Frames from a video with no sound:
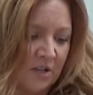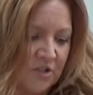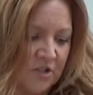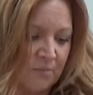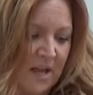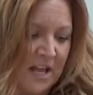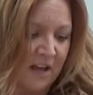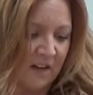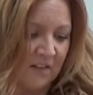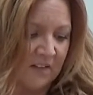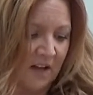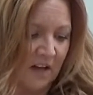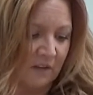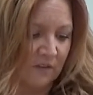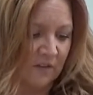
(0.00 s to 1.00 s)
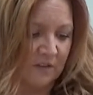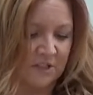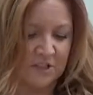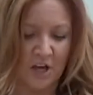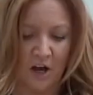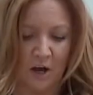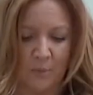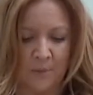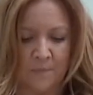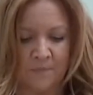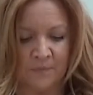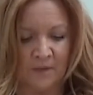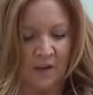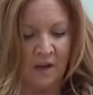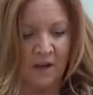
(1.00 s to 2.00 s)
to make ourselves the tub.
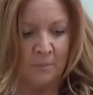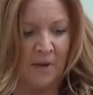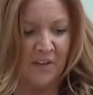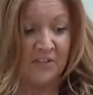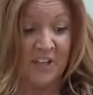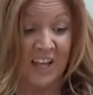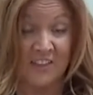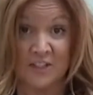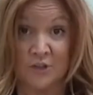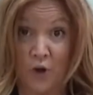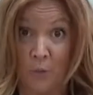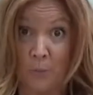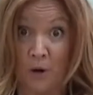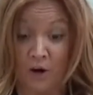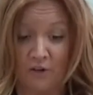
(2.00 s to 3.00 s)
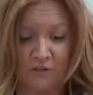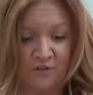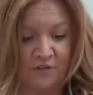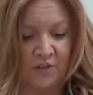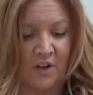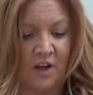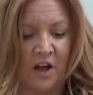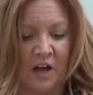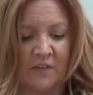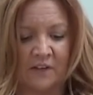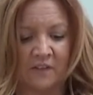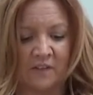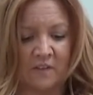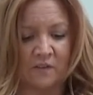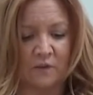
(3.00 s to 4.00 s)
Best take the top off and then
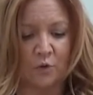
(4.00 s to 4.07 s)
just